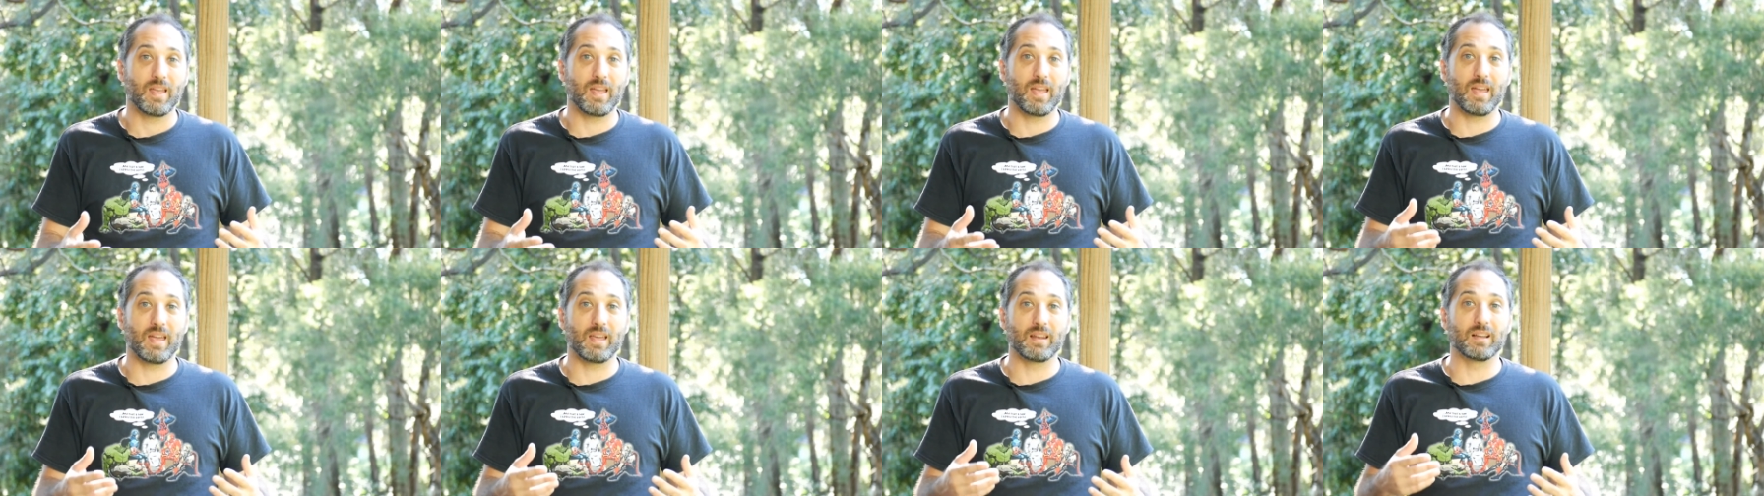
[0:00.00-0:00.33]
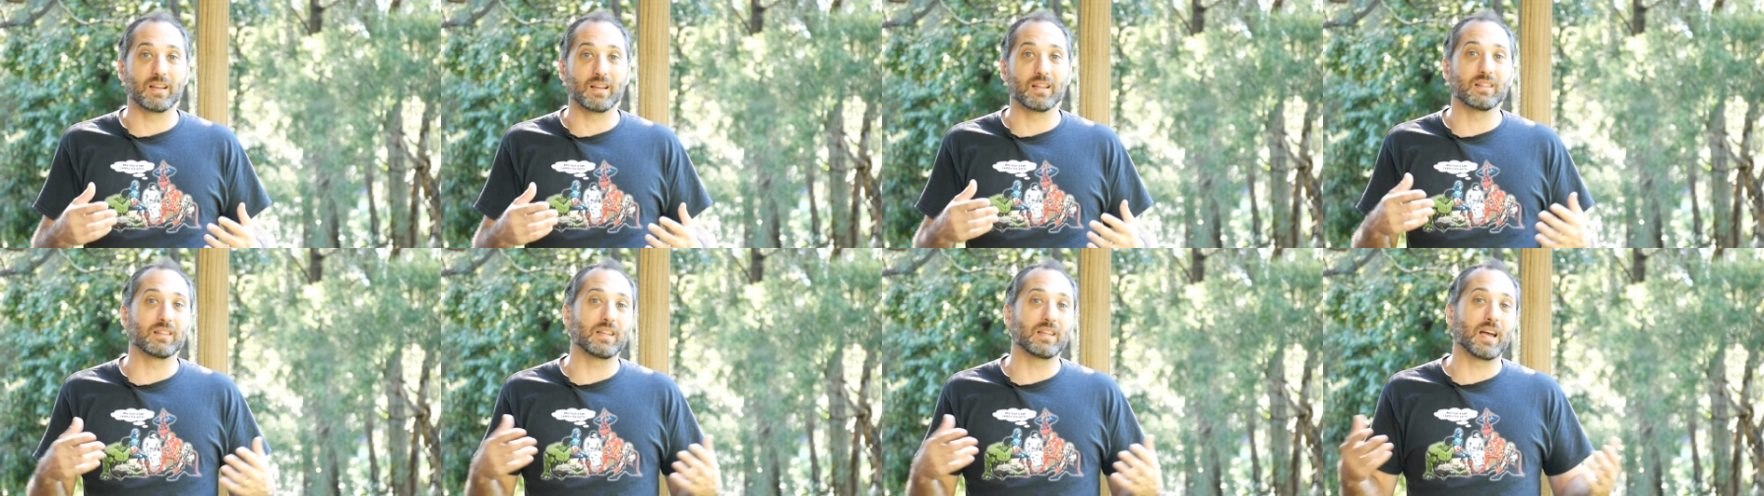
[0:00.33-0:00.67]
And
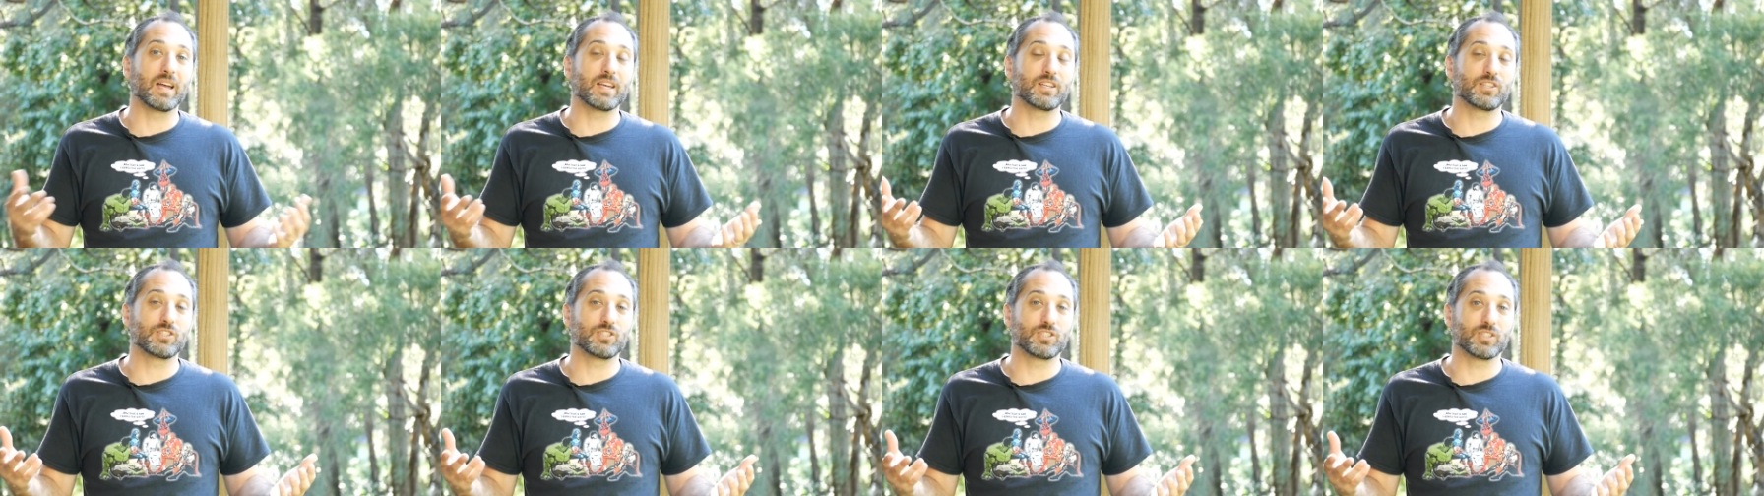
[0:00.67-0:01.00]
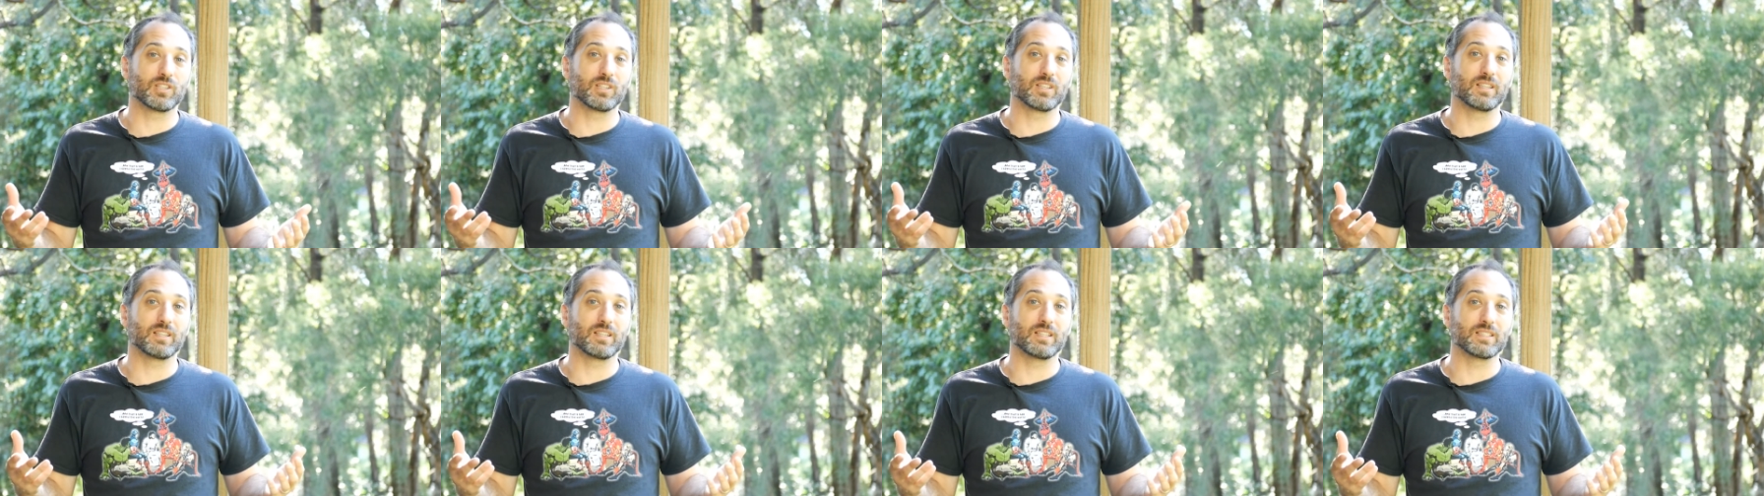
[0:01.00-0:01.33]

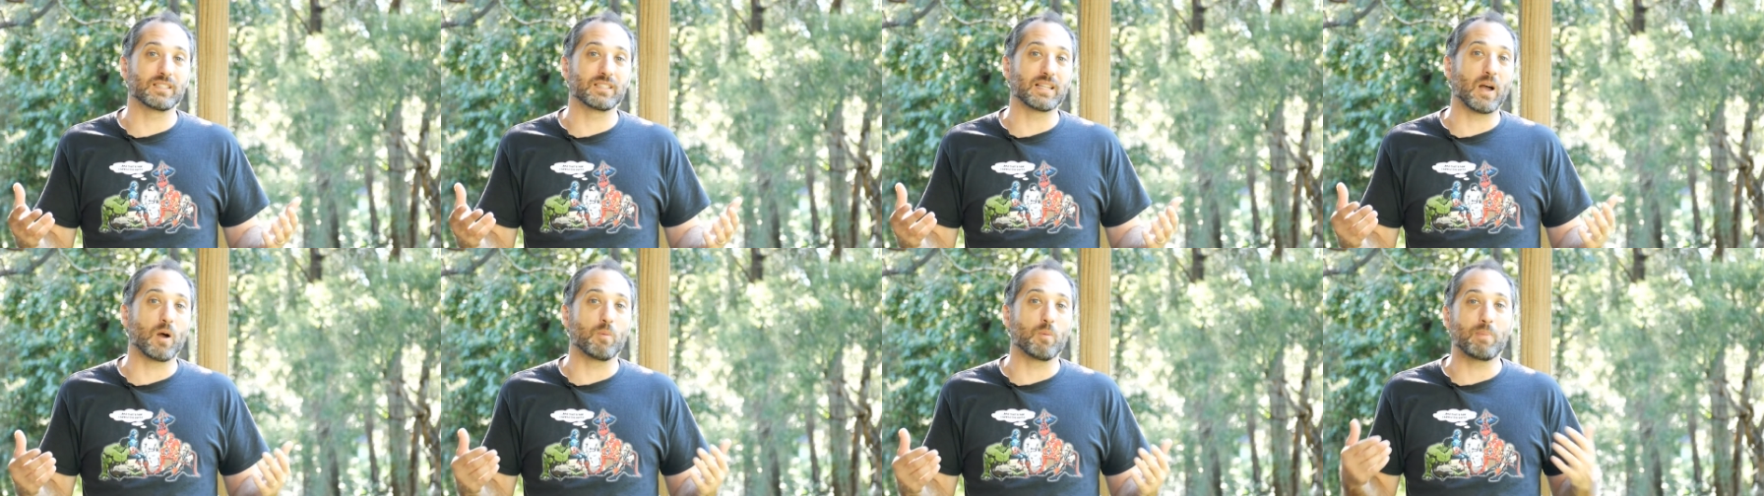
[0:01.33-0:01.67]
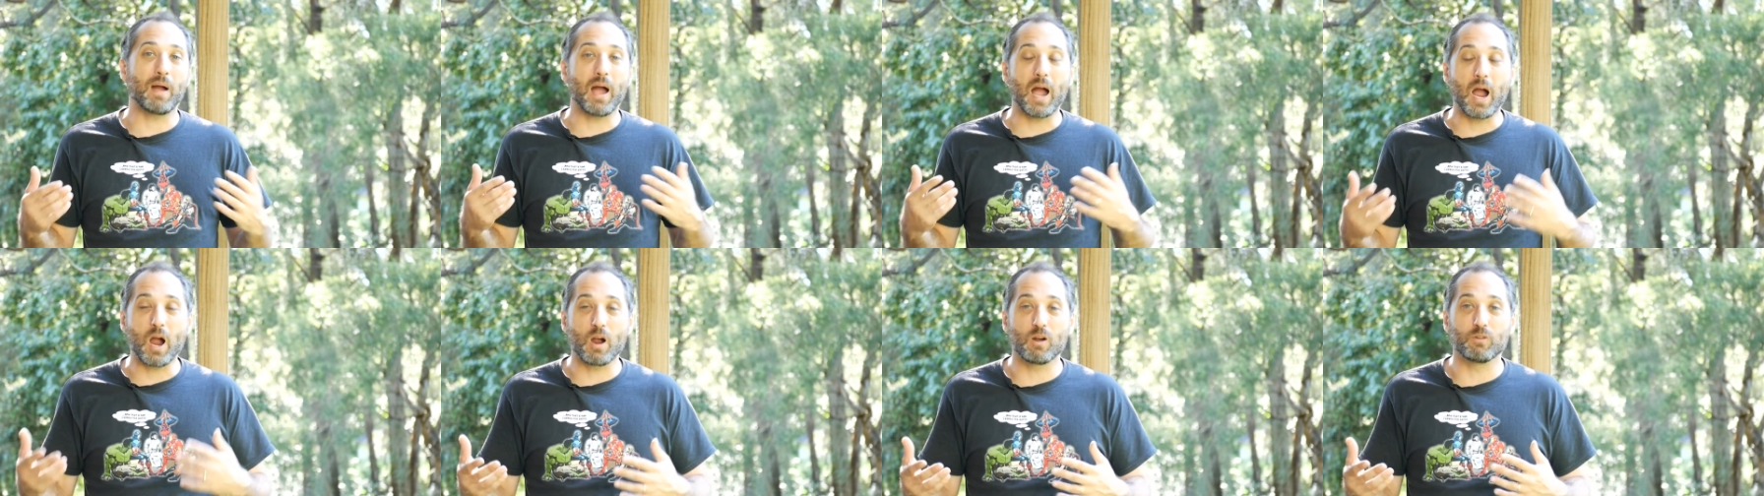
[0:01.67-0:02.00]
Elisha is now
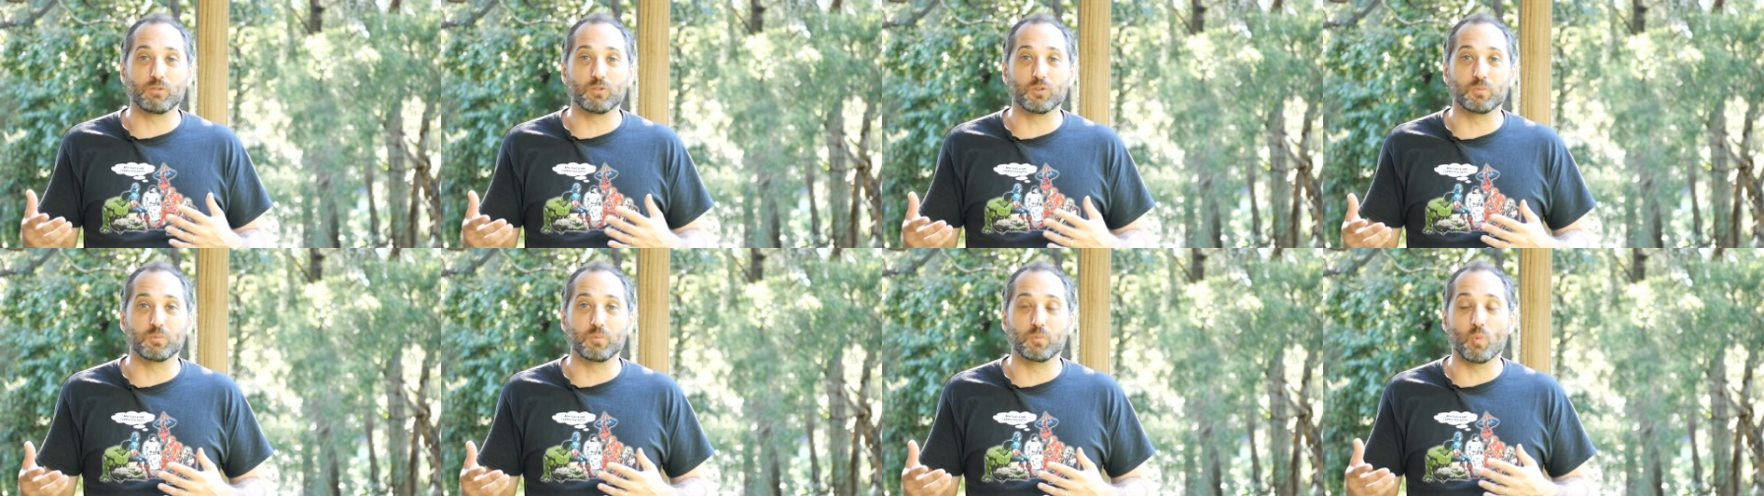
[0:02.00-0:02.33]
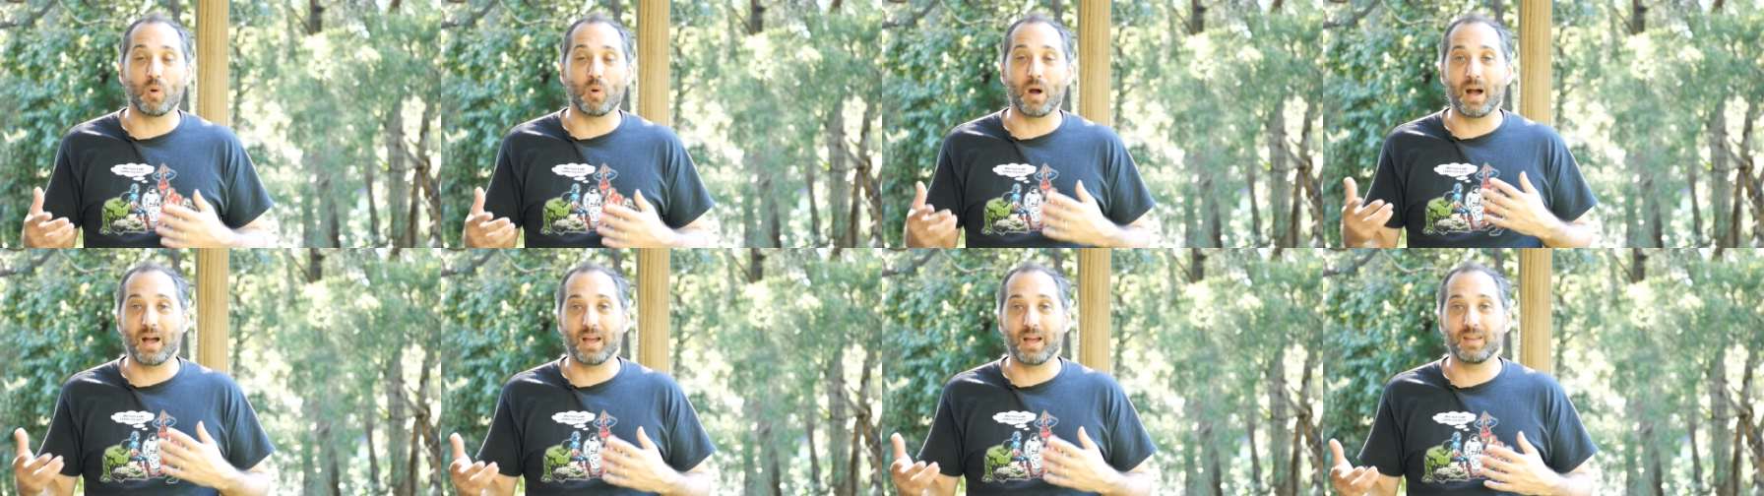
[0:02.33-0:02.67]
powerful.
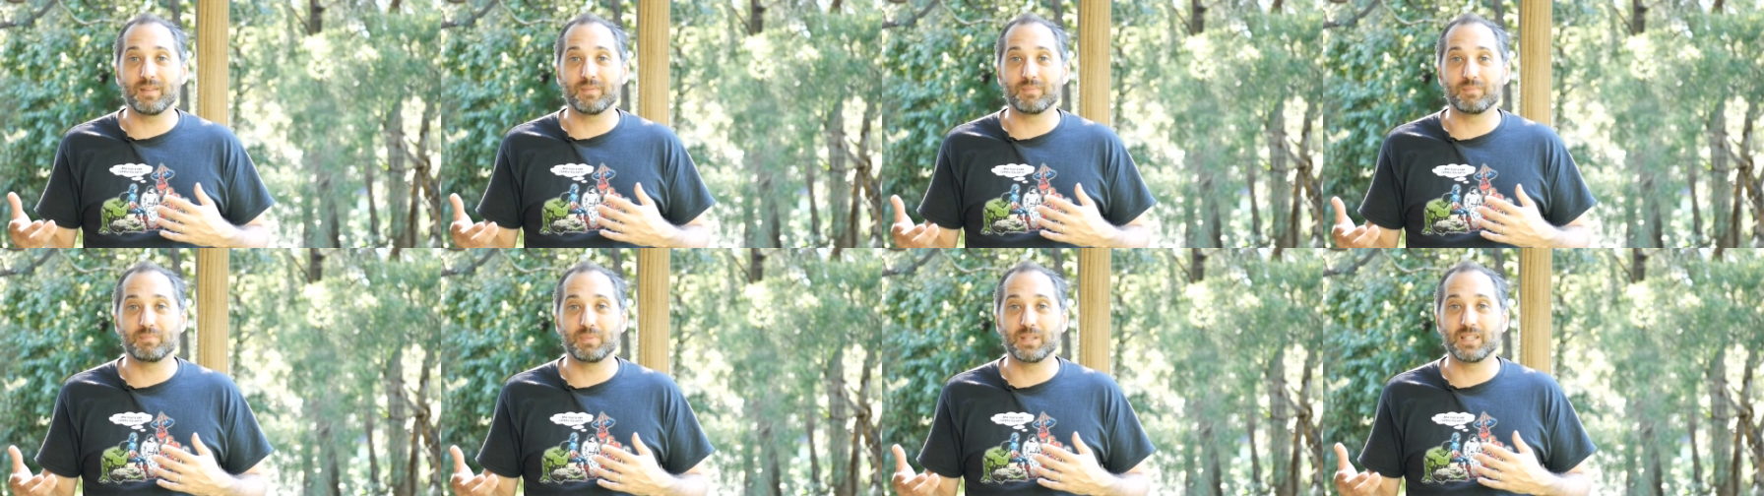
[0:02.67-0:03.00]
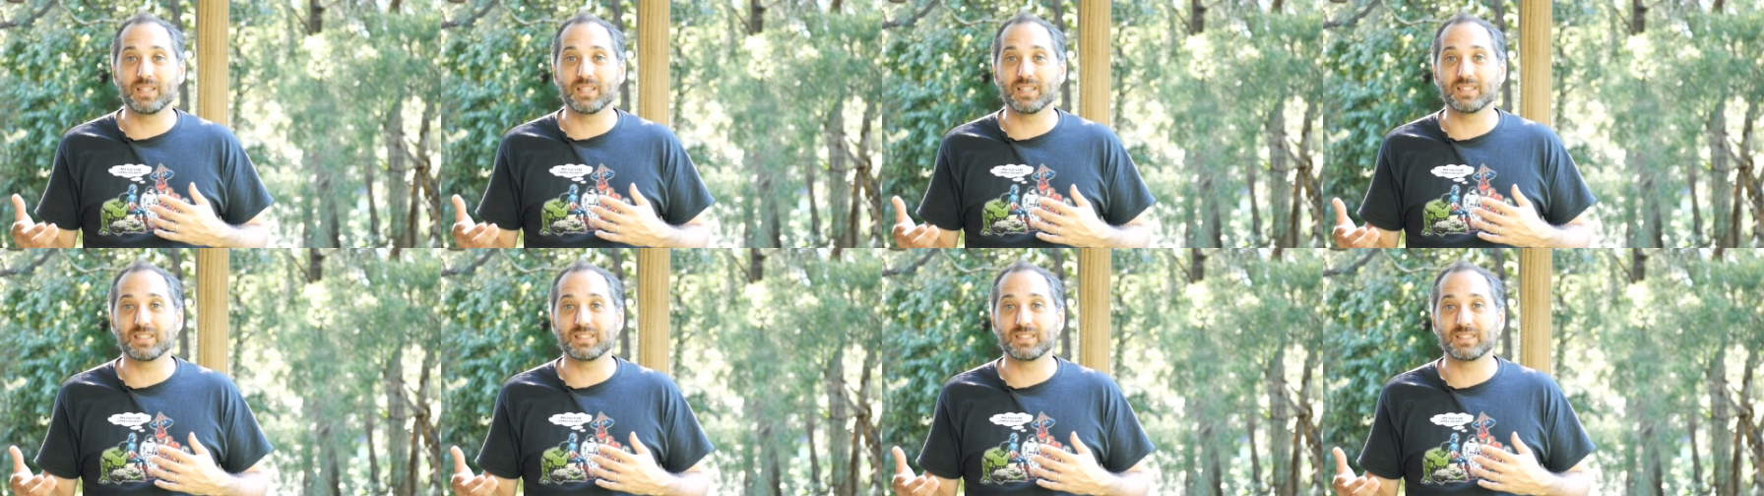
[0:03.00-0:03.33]
Why?
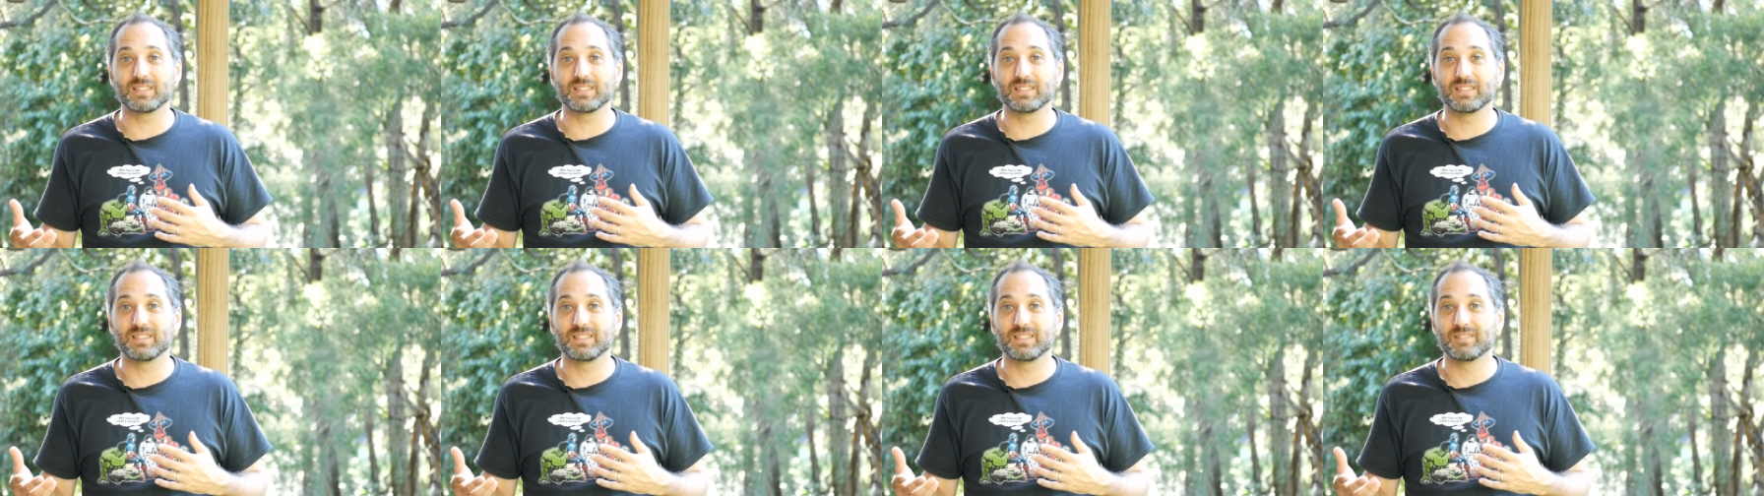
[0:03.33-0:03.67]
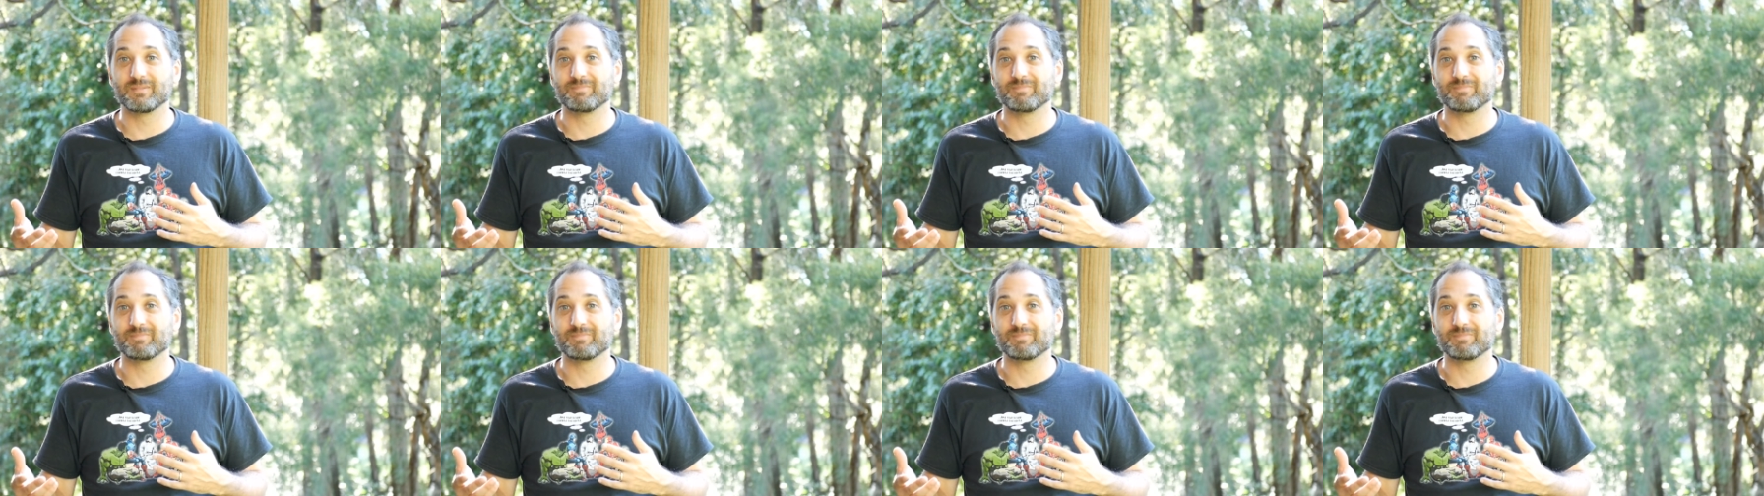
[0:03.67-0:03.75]
Because,